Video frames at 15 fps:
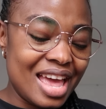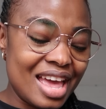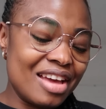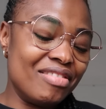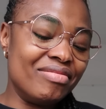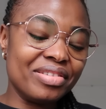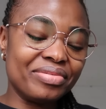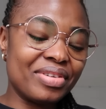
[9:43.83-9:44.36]

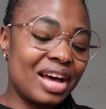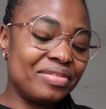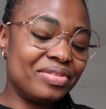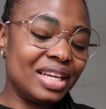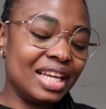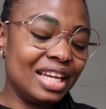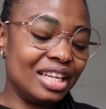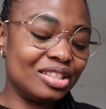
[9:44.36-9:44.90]
a
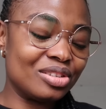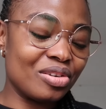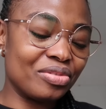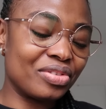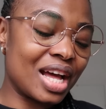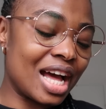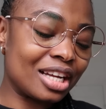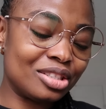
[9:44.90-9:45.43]
reviving hit
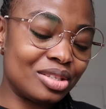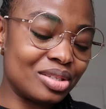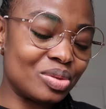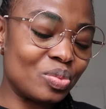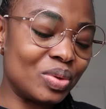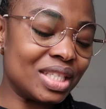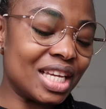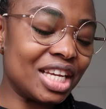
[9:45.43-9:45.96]
of
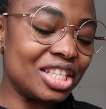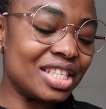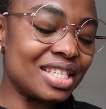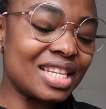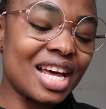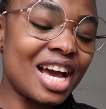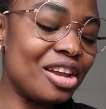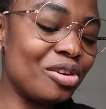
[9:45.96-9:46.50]
cactus with a
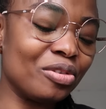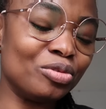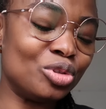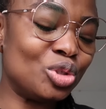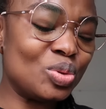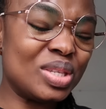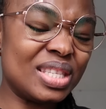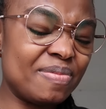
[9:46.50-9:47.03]
side of
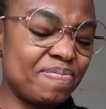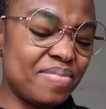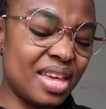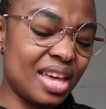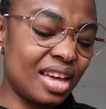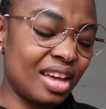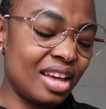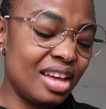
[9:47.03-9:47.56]
juicy
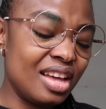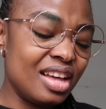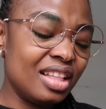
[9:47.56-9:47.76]
pear.